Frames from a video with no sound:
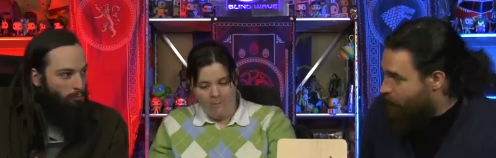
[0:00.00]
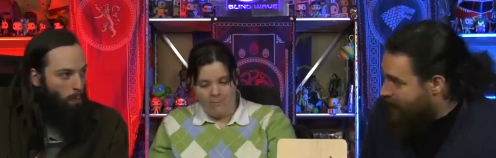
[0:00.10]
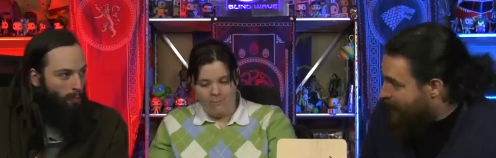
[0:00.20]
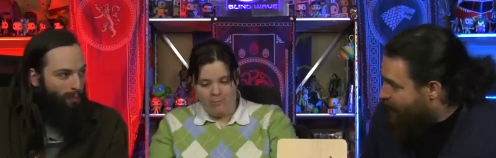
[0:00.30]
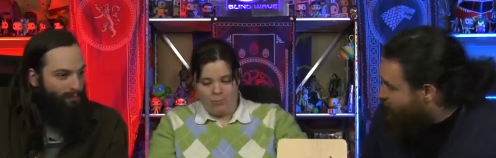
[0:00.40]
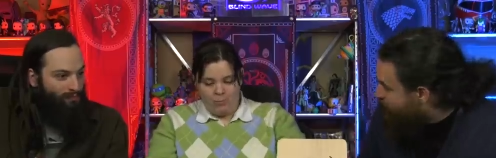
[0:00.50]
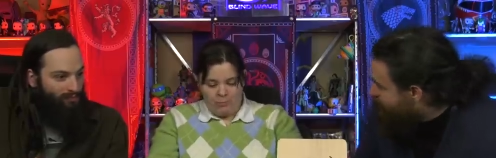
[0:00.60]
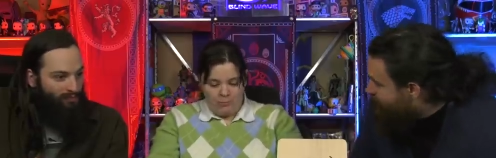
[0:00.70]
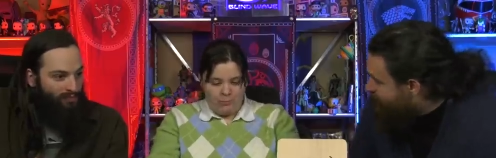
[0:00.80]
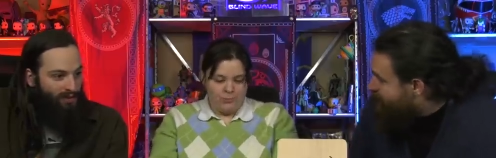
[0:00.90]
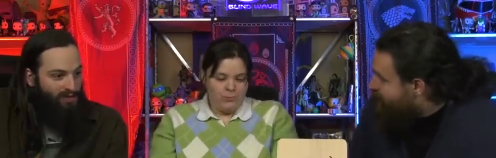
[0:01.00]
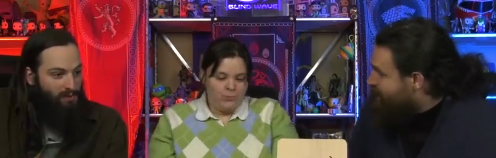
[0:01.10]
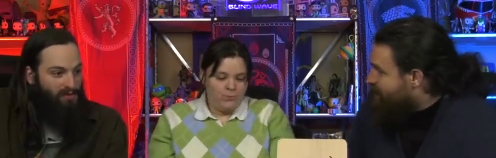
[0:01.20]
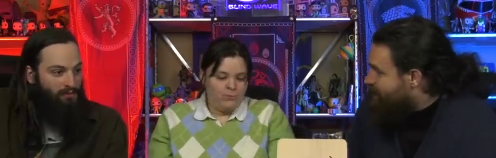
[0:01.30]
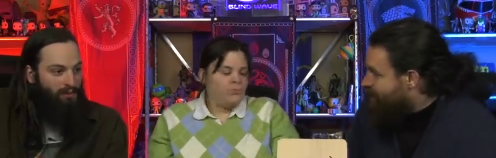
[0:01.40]
Speaker 1: right now.
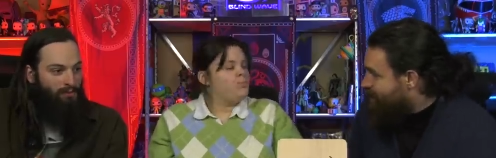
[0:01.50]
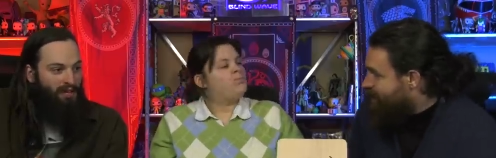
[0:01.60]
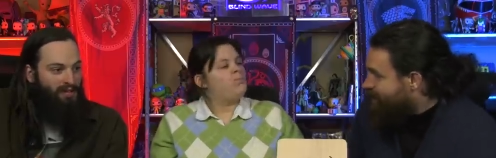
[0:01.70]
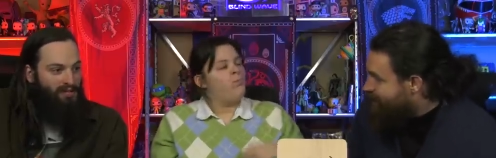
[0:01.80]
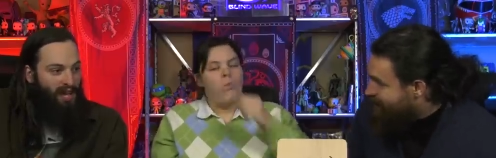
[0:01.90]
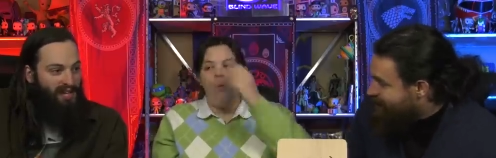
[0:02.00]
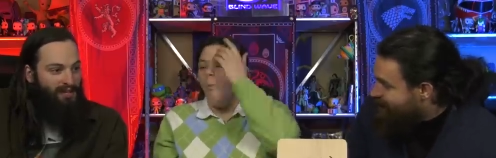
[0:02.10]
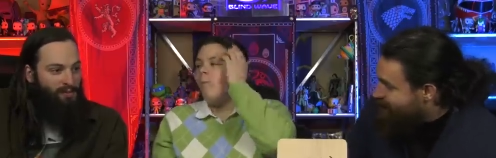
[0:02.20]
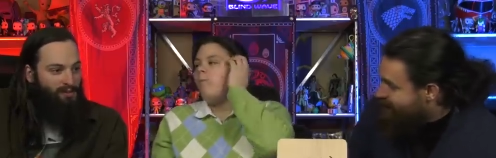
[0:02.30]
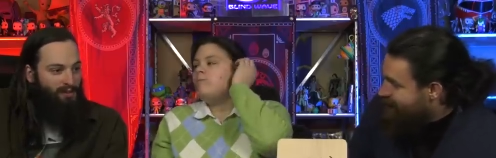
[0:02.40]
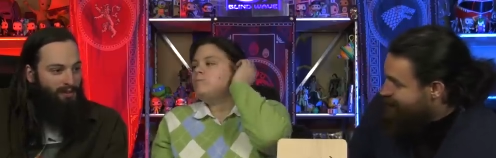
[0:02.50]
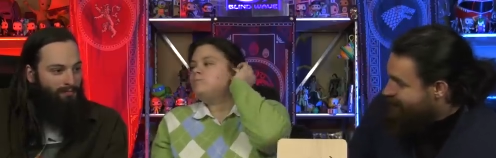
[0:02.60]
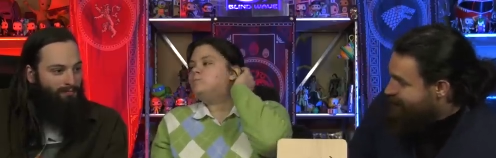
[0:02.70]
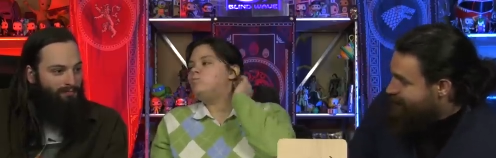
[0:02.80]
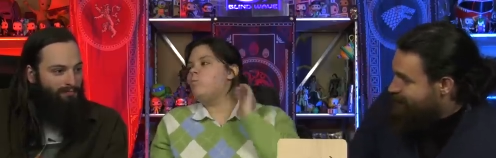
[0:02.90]
Specifically because last episode
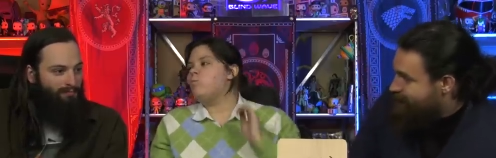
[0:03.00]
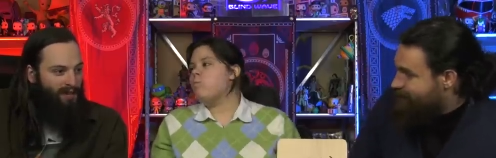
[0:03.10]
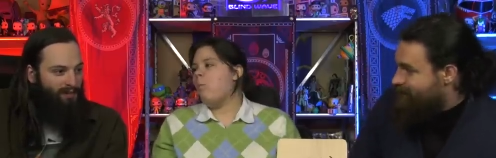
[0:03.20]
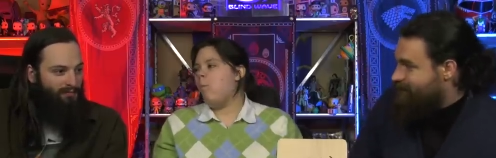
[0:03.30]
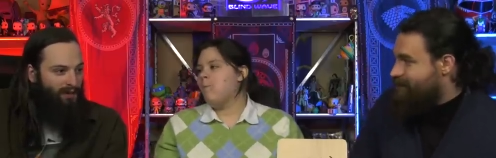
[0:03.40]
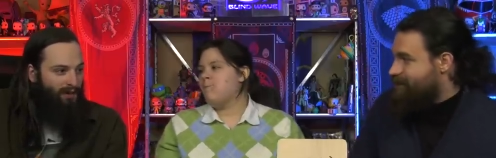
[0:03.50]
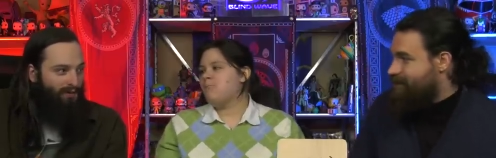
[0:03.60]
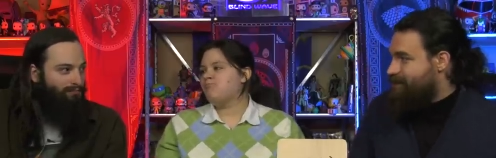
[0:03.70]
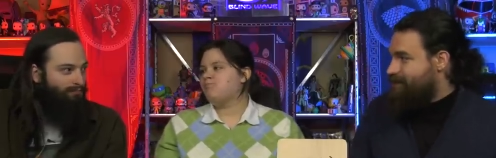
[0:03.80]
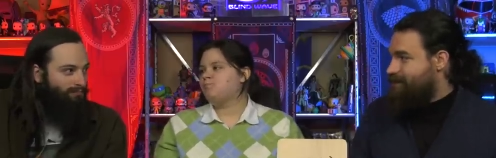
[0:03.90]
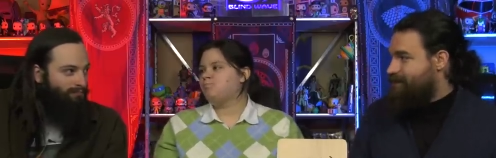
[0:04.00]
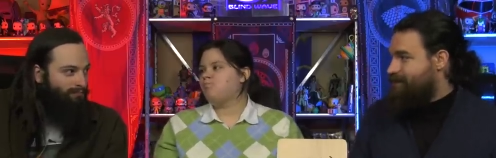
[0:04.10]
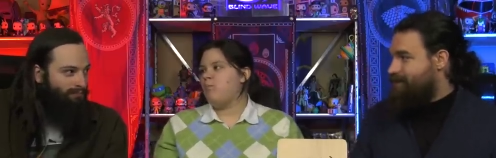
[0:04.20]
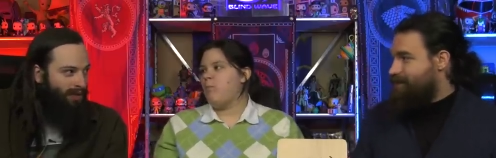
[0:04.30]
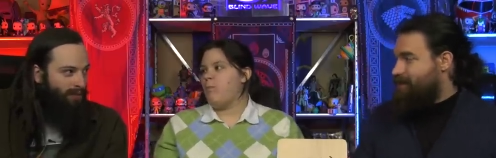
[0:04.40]
he made a very
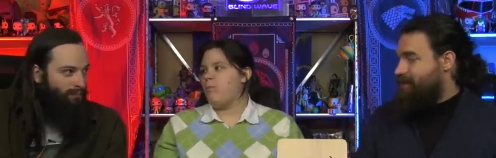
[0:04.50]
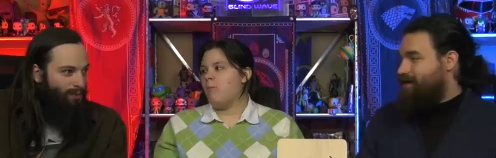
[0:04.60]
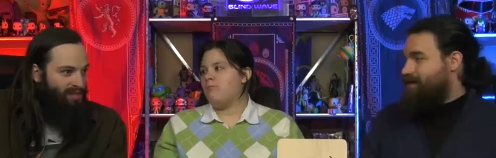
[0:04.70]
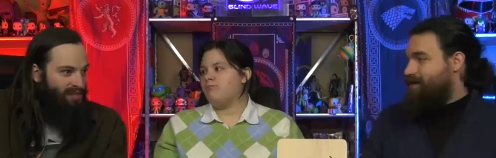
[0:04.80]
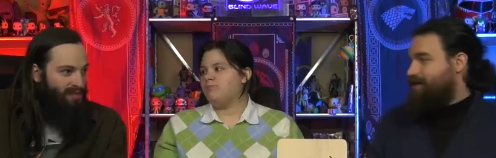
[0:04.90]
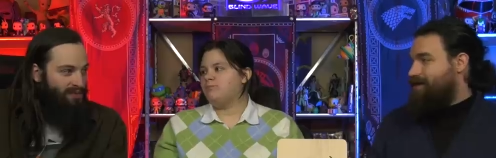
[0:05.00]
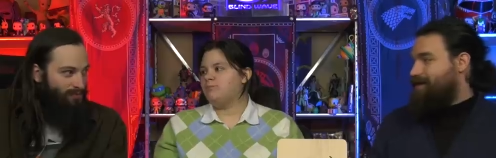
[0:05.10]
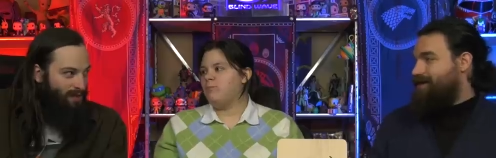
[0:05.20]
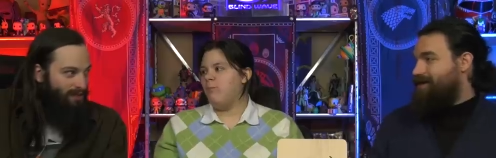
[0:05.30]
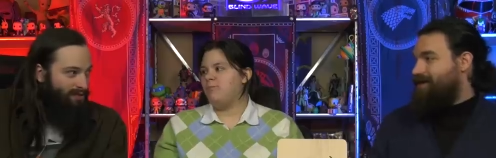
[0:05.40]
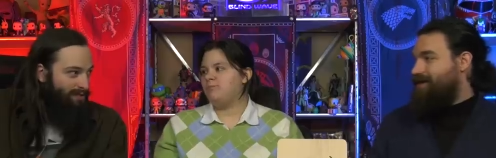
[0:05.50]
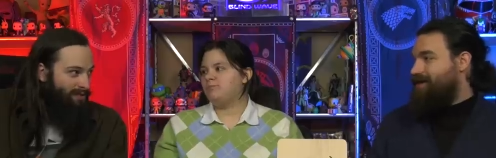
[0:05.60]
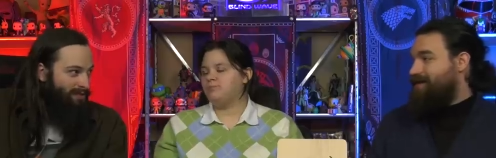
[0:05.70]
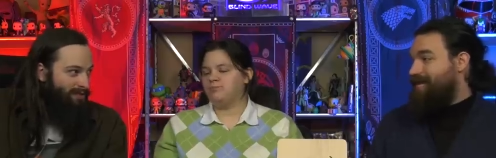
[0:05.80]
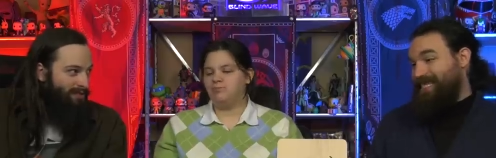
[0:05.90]
precise threat.
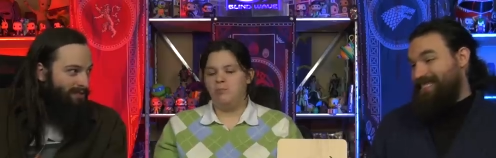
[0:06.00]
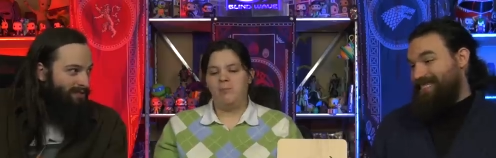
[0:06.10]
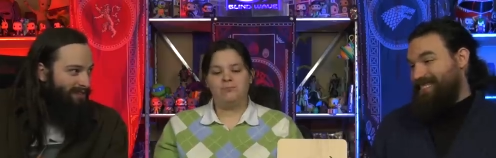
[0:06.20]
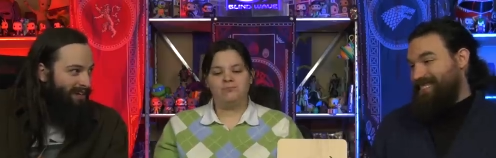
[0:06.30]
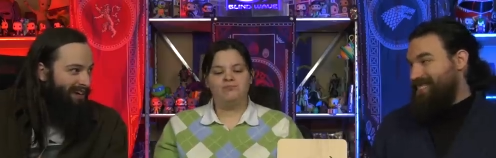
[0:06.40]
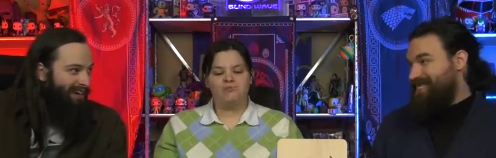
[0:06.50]
Yes.